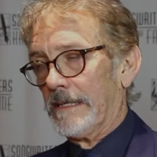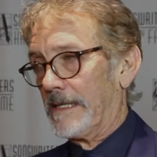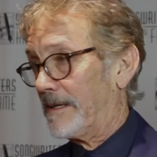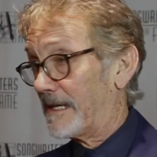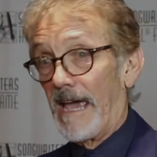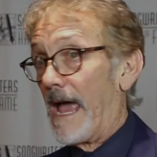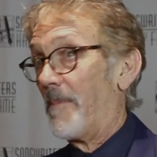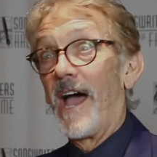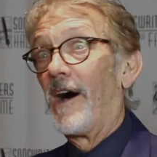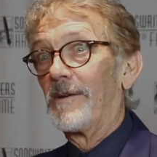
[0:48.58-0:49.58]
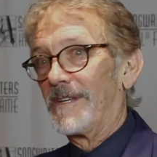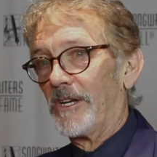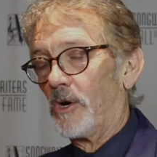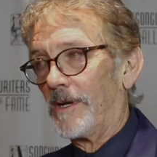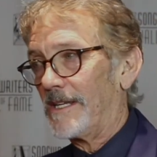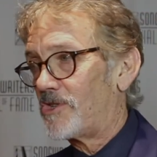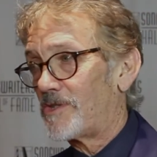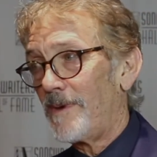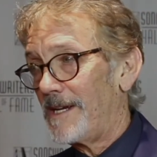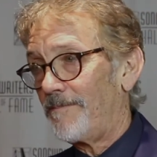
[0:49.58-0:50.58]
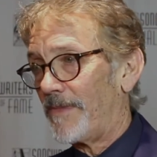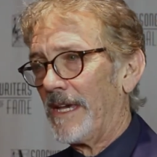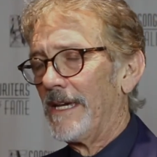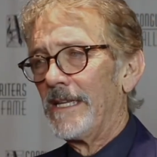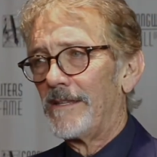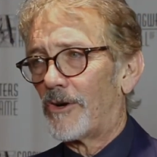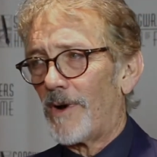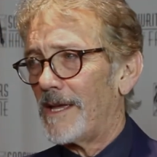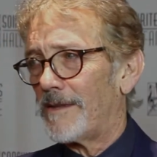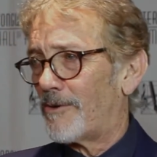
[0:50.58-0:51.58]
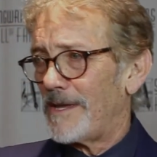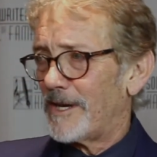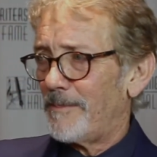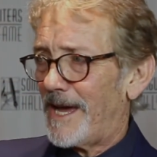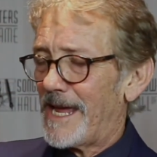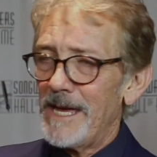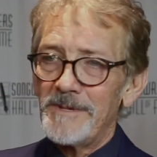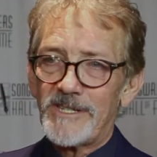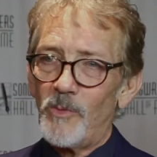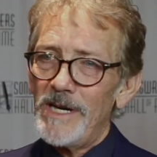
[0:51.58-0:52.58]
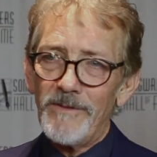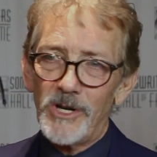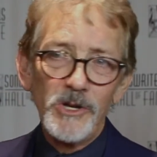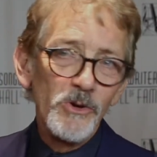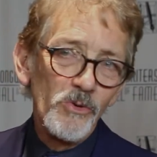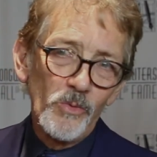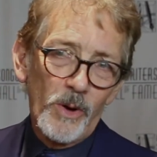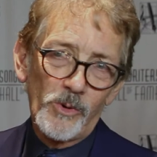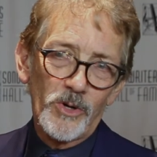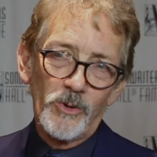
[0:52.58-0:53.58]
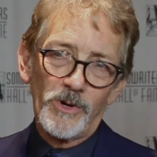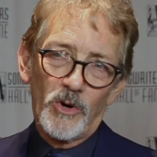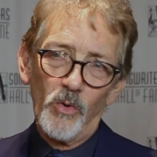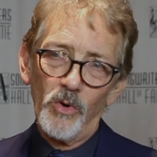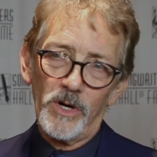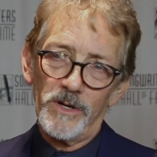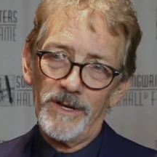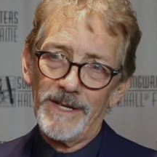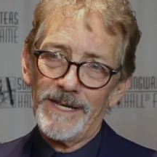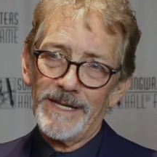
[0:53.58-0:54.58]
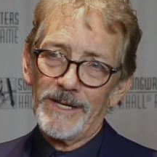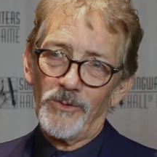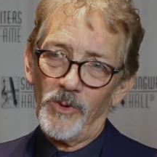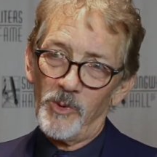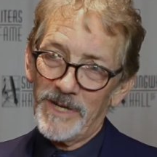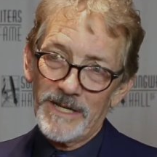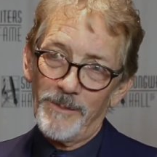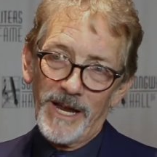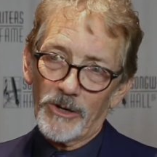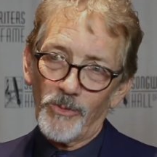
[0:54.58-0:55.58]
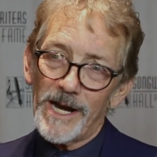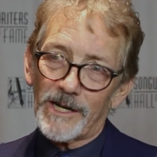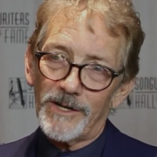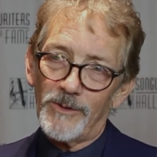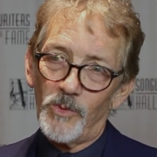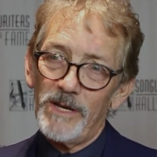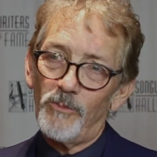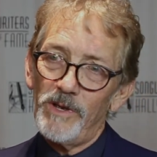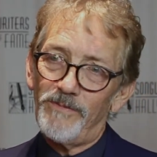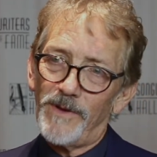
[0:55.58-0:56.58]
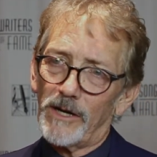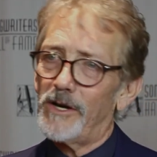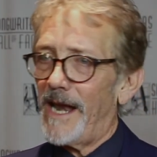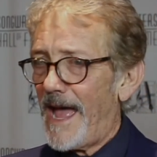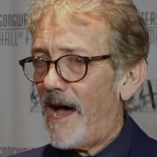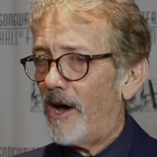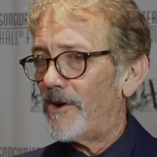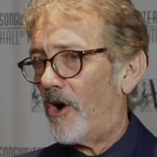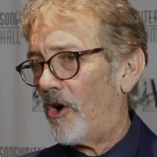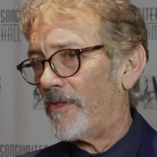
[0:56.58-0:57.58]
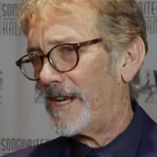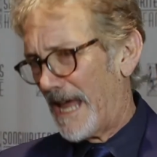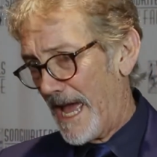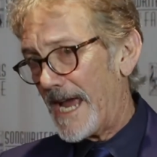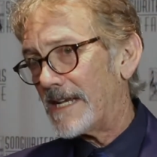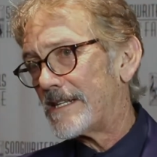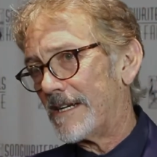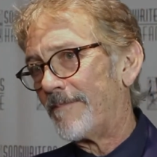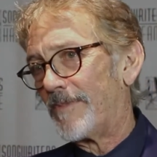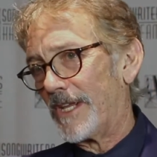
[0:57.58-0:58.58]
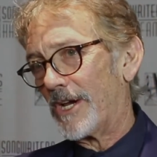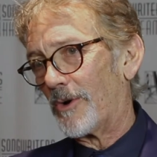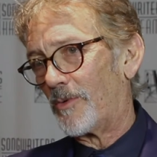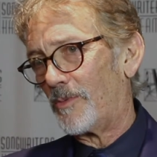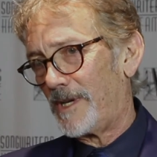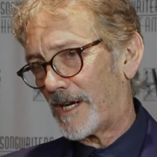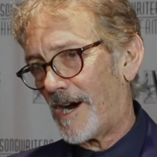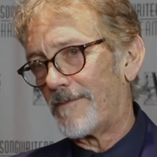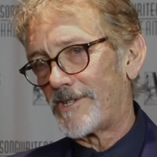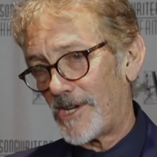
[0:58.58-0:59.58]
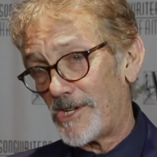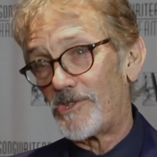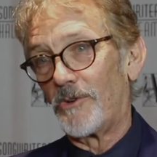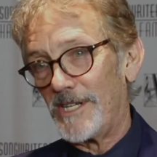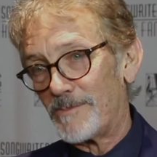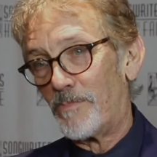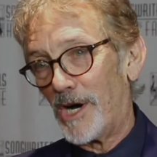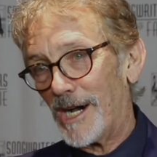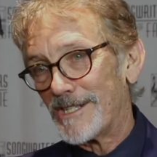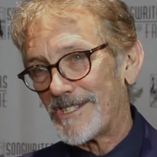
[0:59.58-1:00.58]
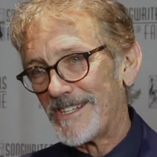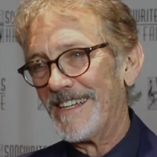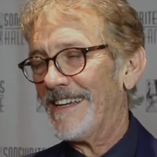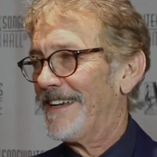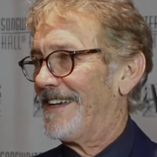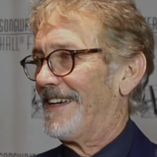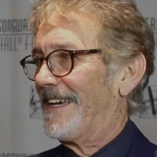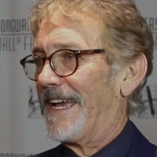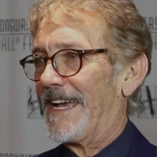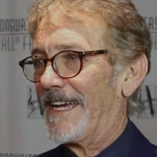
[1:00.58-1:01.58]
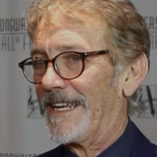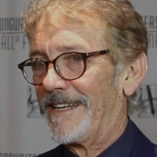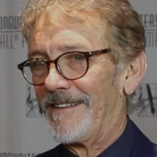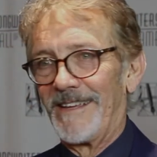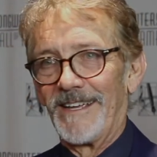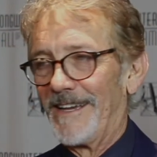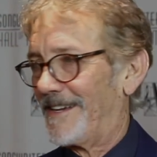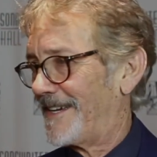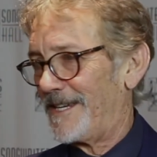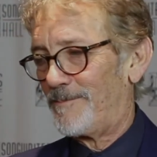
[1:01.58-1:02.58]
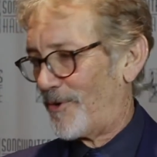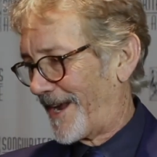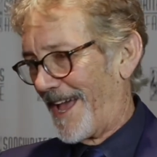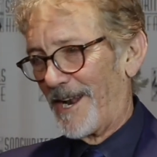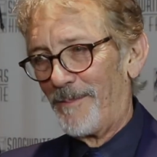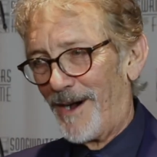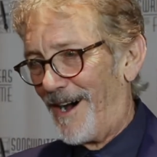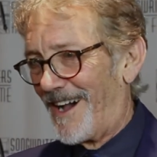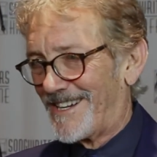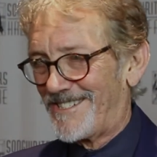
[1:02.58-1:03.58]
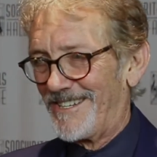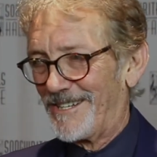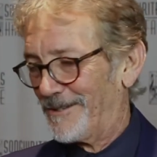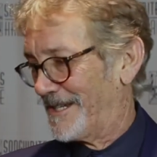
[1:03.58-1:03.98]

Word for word: it, it came out, you know, and it just made, the great, the great thing about him is that we never knew what we were going to record we went in to make a record. We, we figured it out on the date, you know, it would be a conversation on his bus. And he'd bring out a box and he'd go,